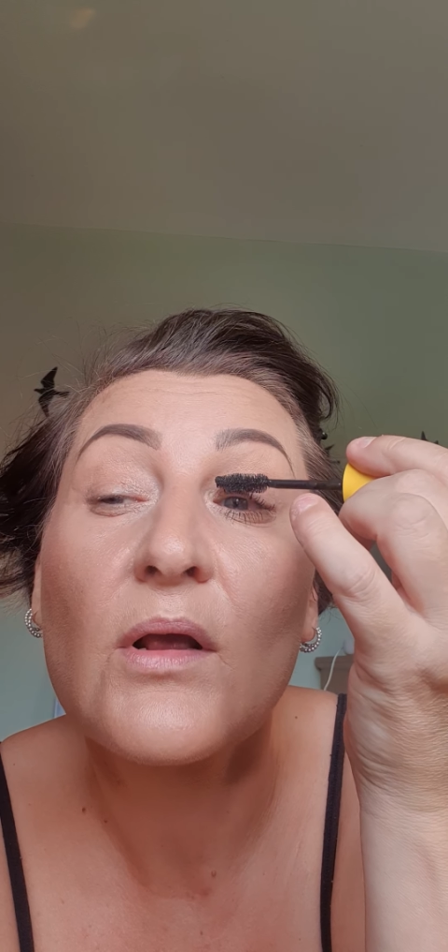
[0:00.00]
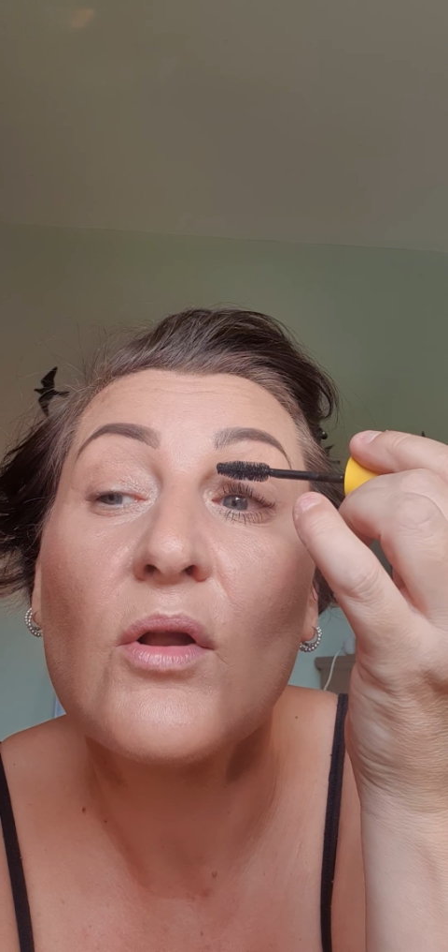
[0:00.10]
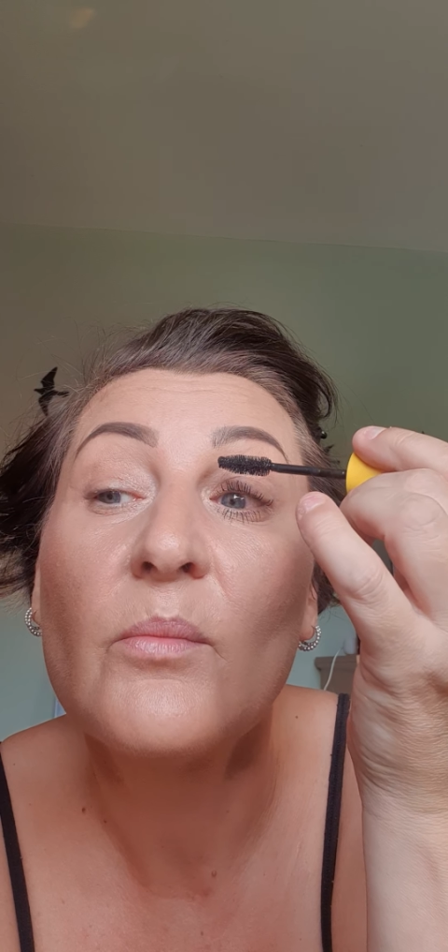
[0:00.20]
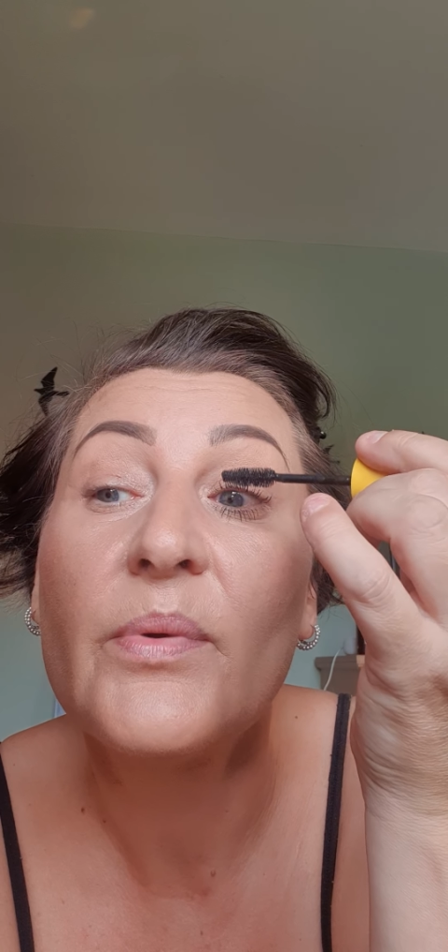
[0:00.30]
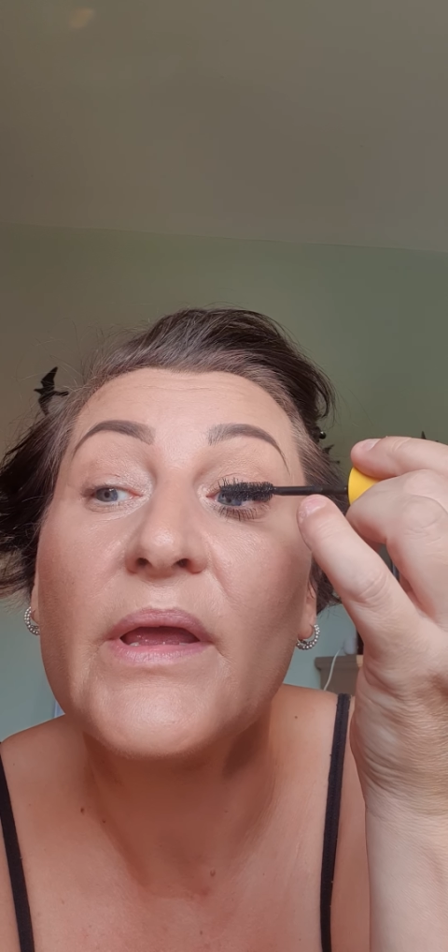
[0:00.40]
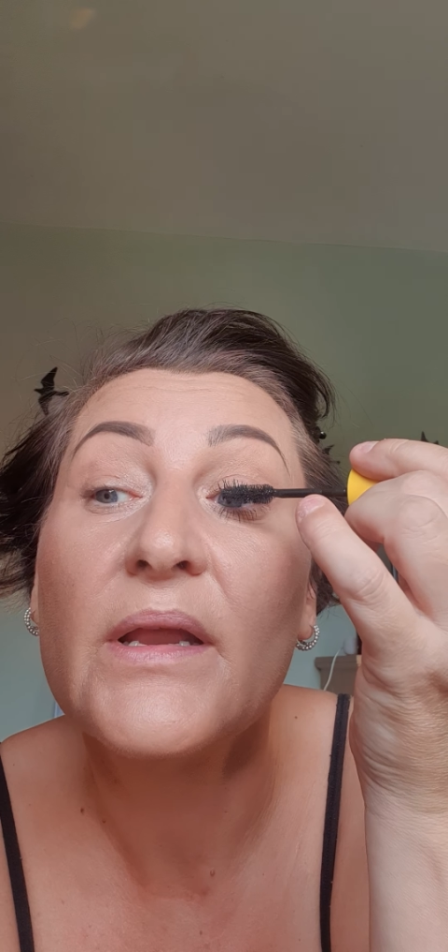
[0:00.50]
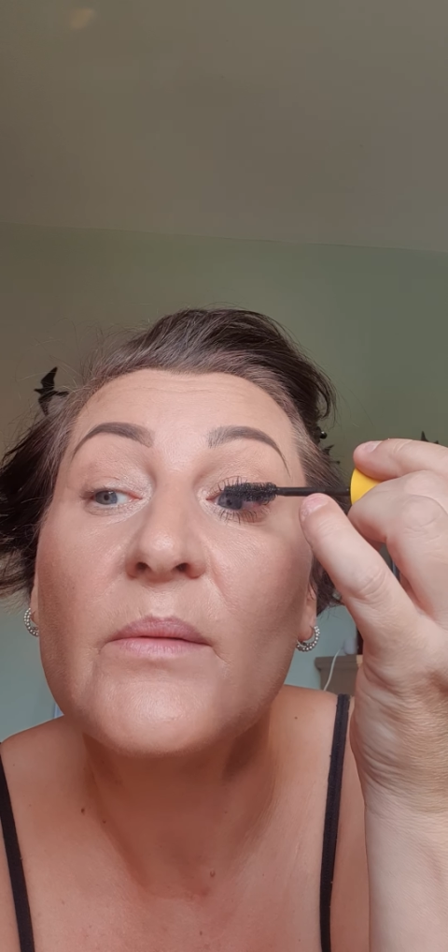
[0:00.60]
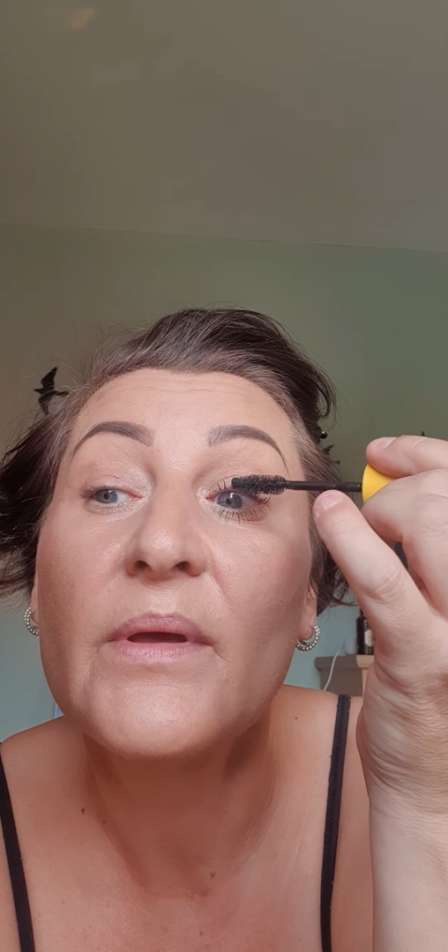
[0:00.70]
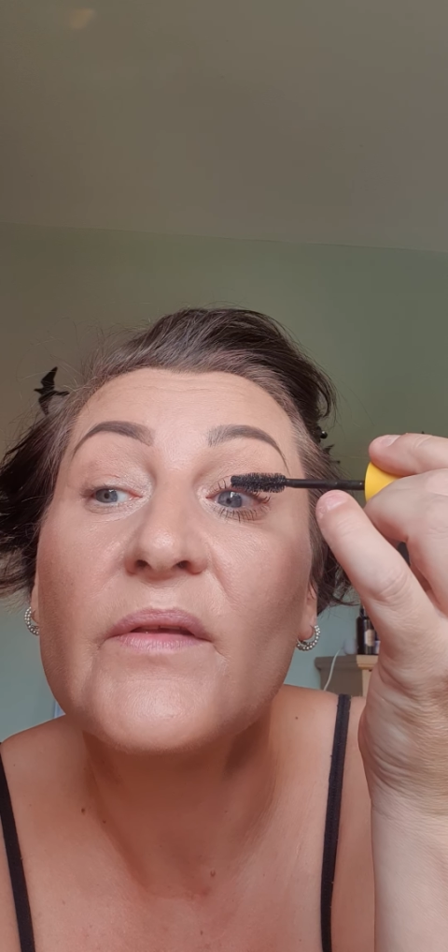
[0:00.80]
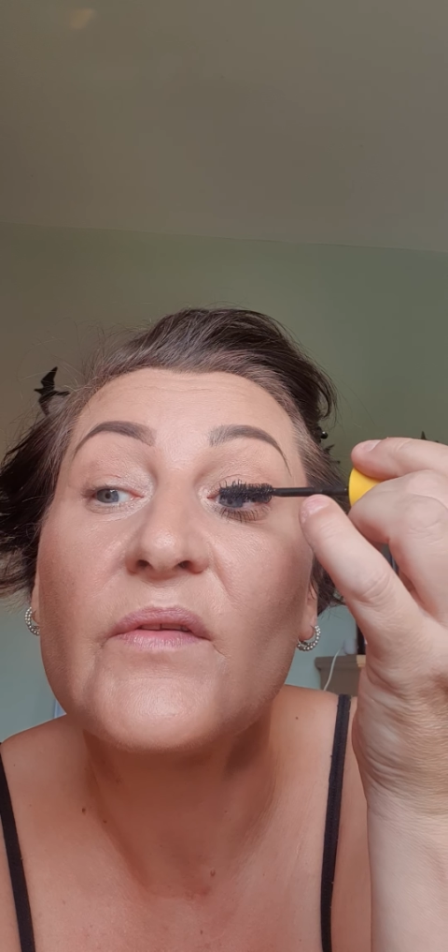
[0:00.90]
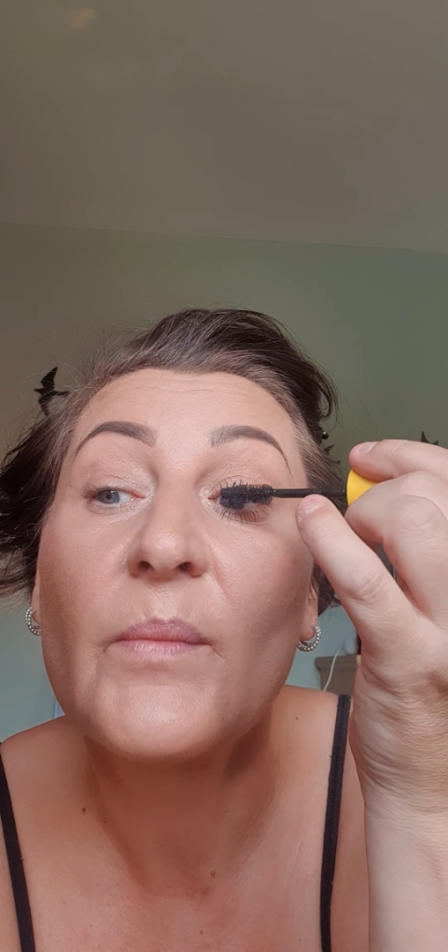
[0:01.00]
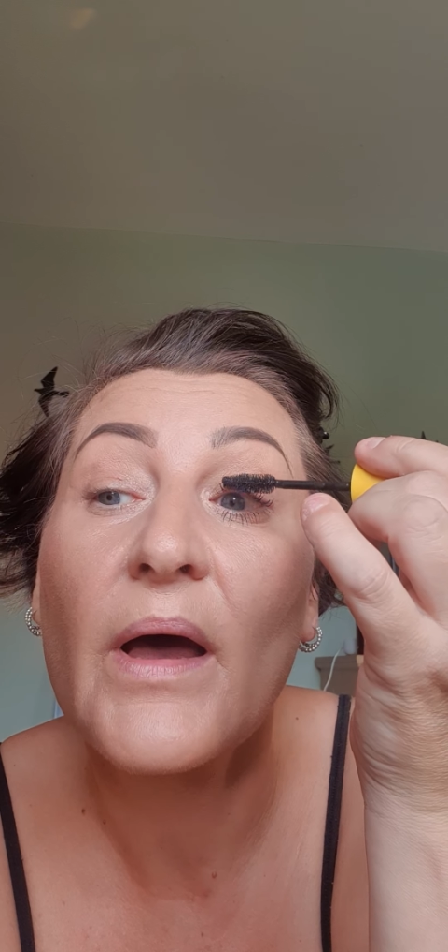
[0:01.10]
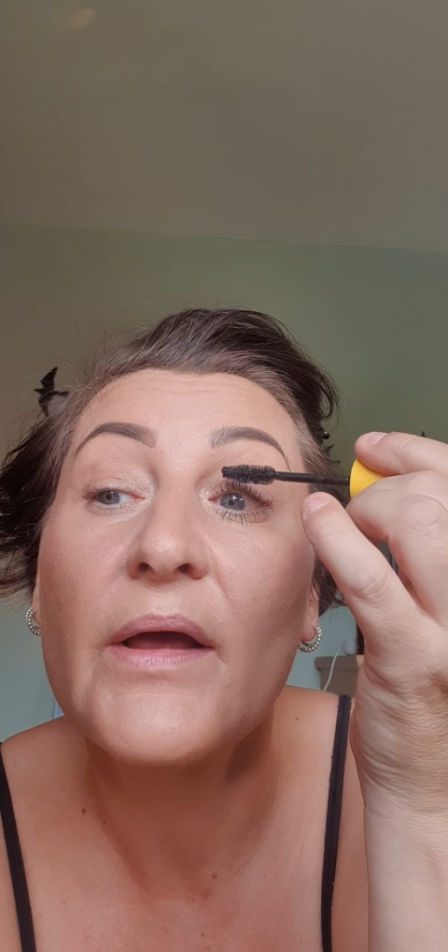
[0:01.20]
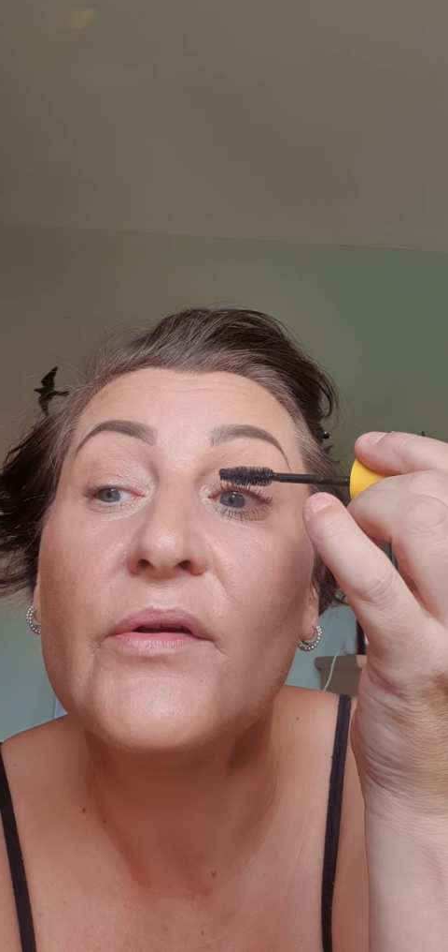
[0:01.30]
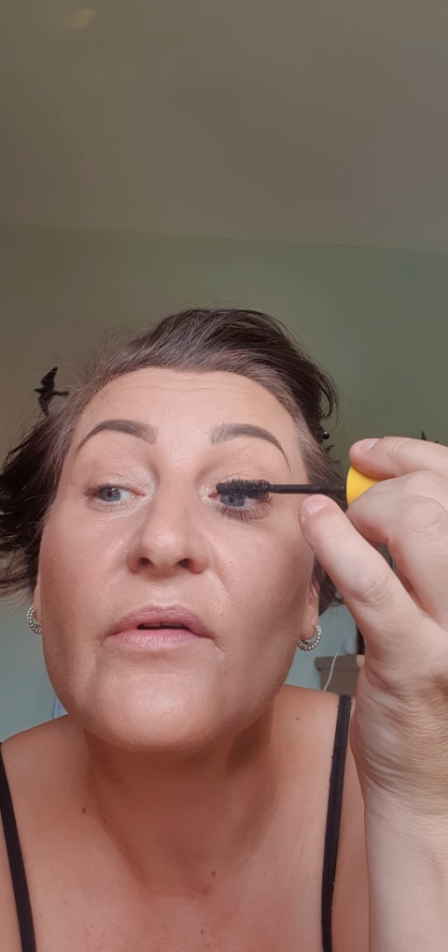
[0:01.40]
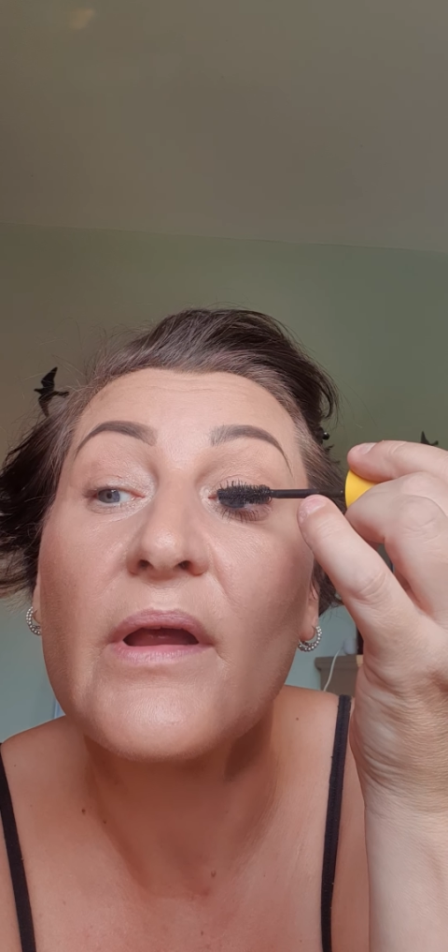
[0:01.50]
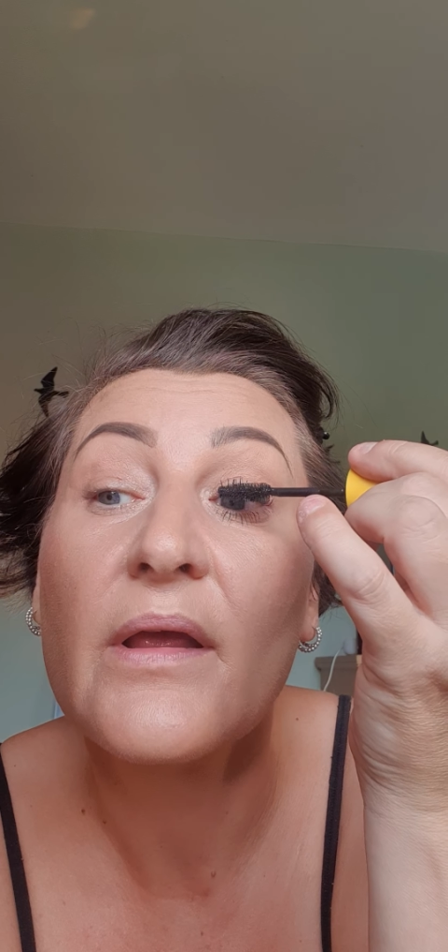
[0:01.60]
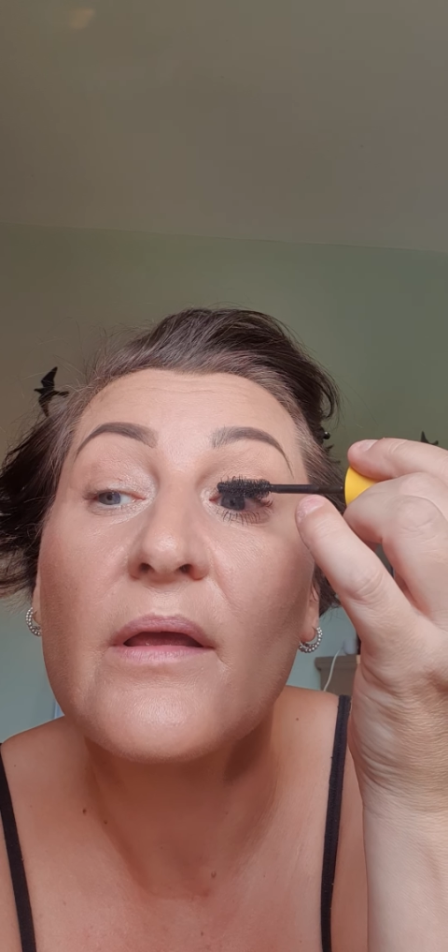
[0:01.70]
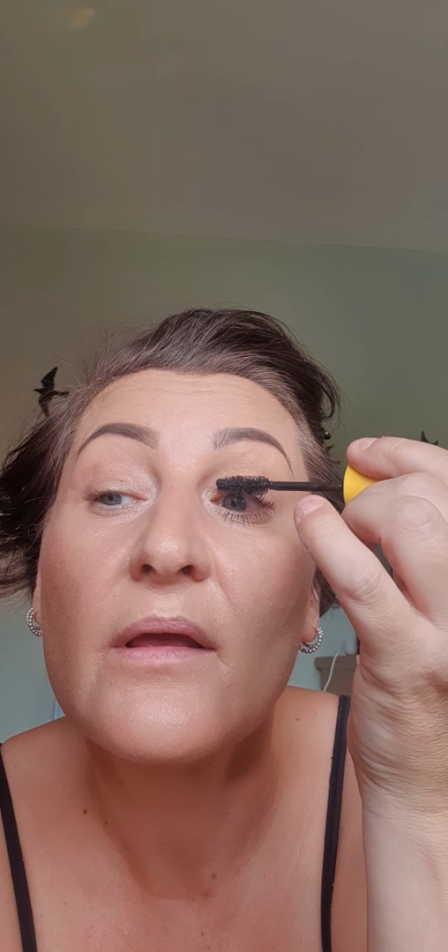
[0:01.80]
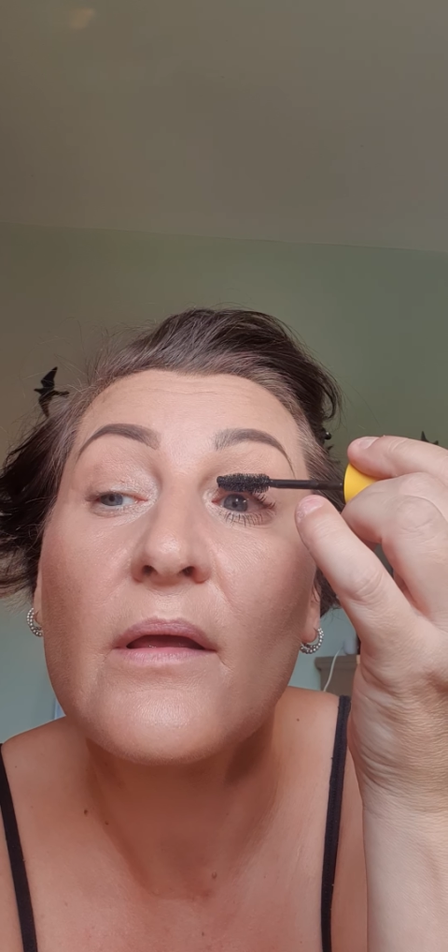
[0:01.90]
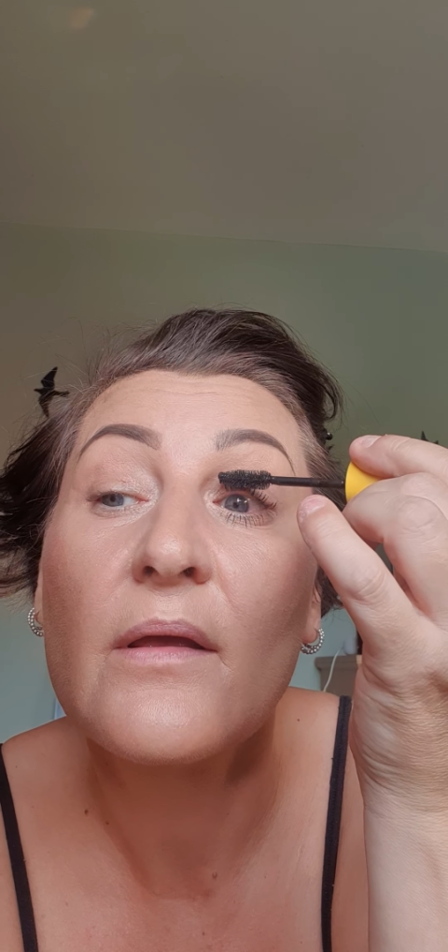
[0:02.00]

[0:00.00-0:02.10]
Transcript: clumpy and a bit spidery